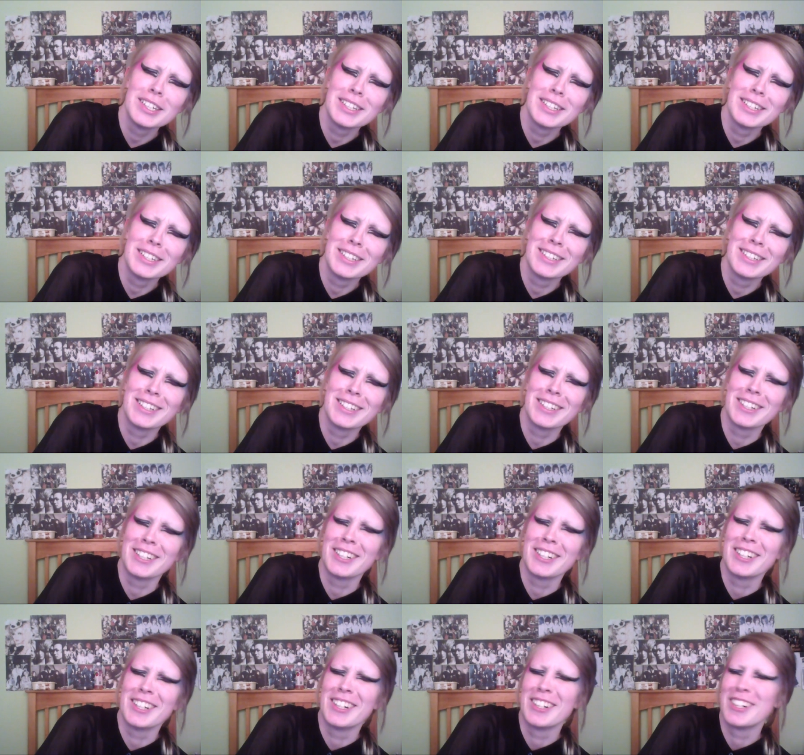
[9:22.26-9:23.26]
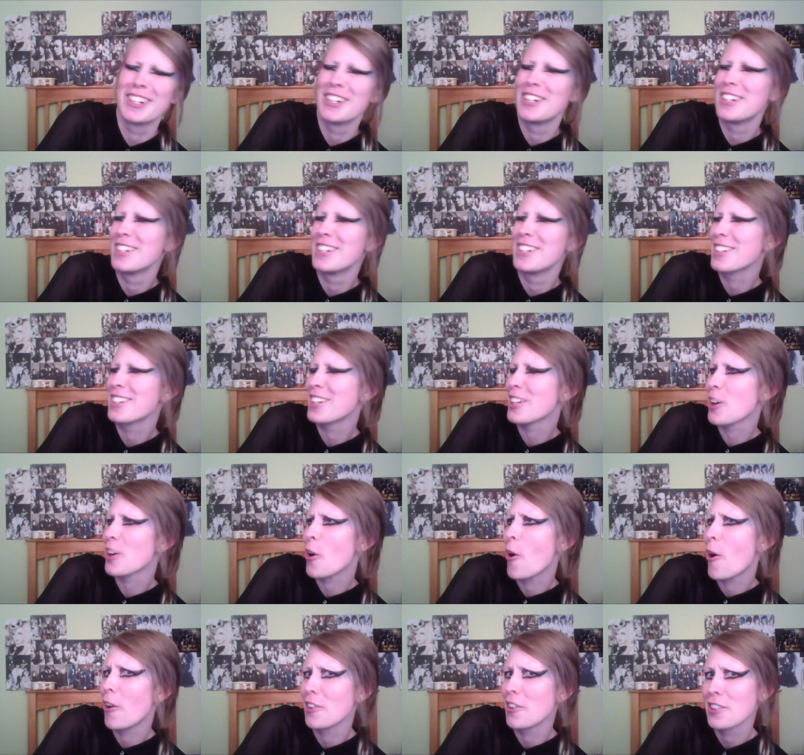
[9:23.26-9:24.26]
Oh
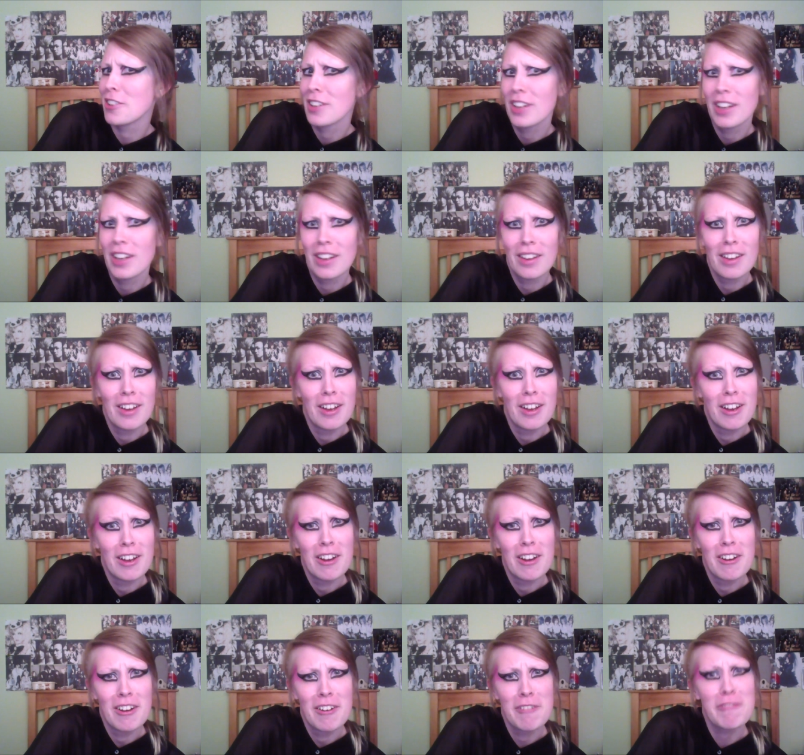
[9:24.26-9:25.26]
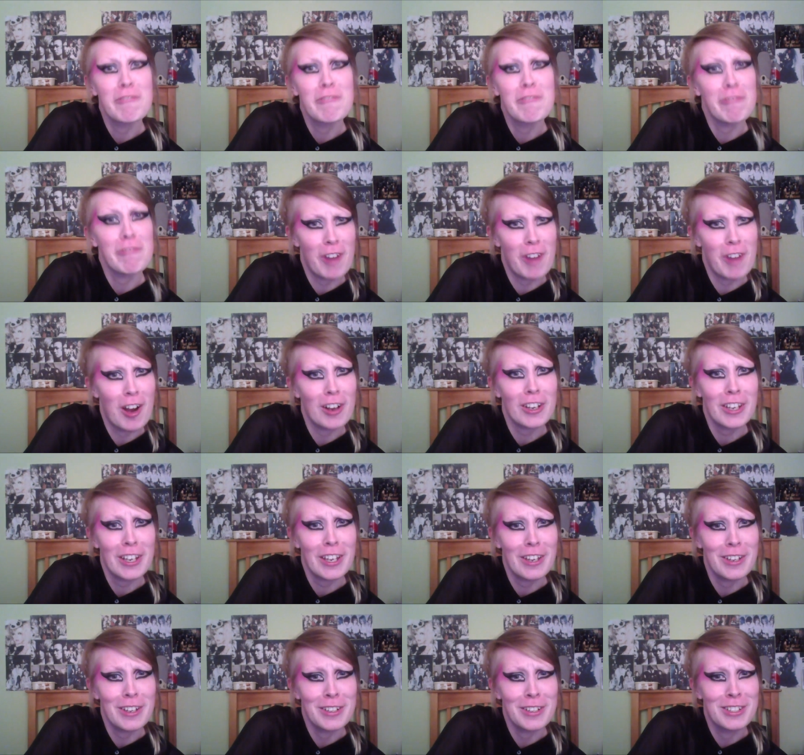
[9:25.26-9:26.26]
god. Fuck
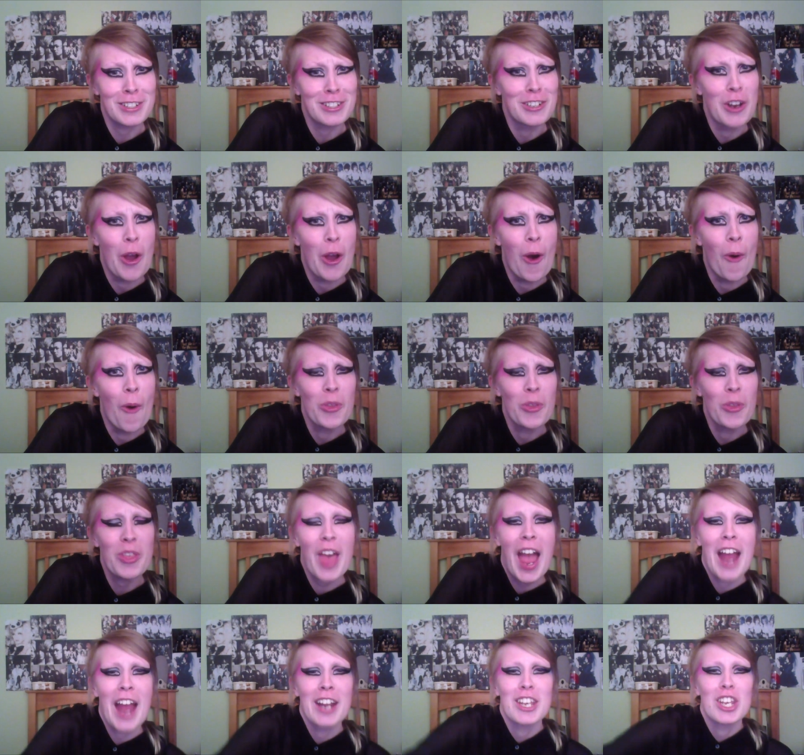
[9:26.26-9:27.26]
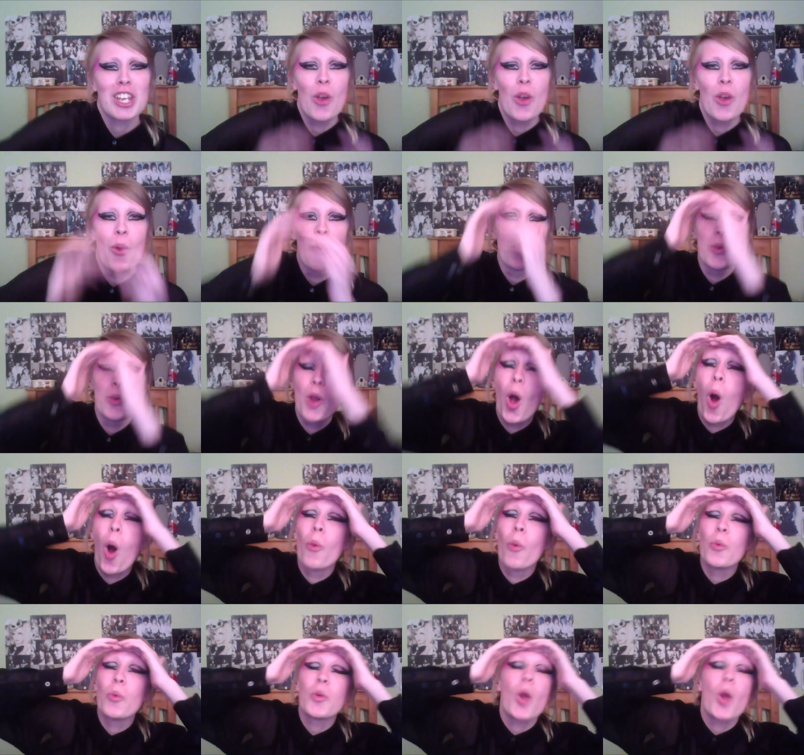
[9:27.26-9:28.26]
kids. No, thank you.
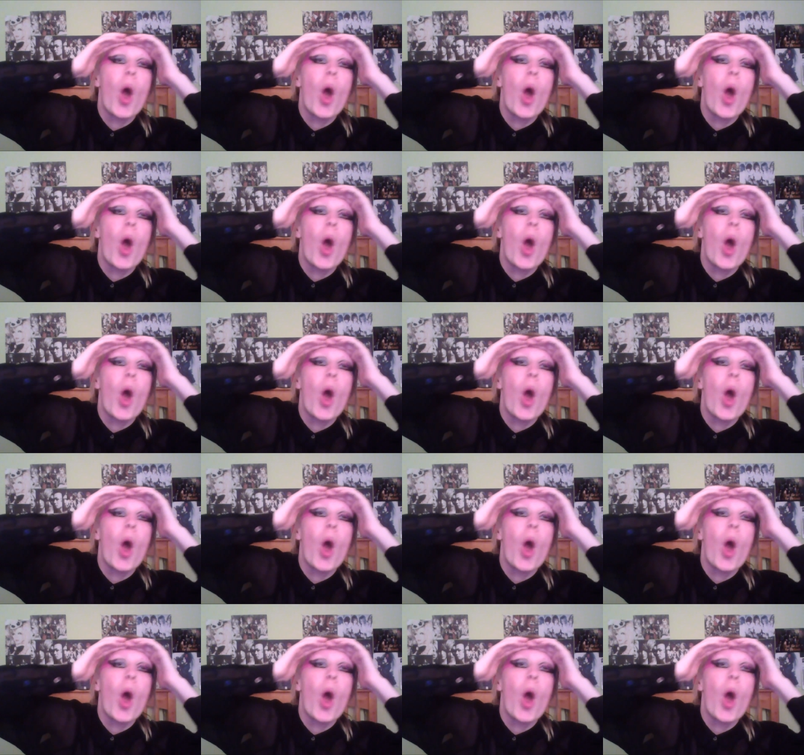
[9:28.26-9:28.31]
No.